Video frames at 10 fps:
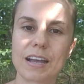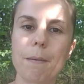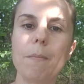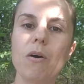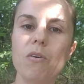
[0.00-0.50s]
a
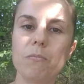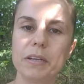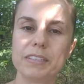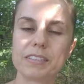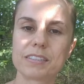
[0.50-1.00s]

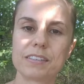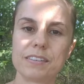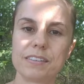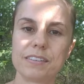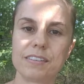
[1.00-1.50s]
moment
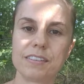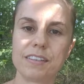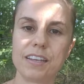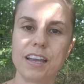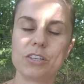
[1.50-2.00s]

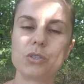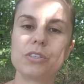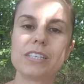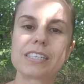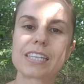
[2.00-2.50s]
to
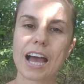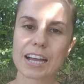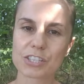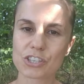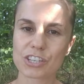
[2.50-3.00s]

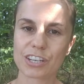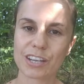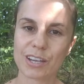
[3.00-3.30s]
detach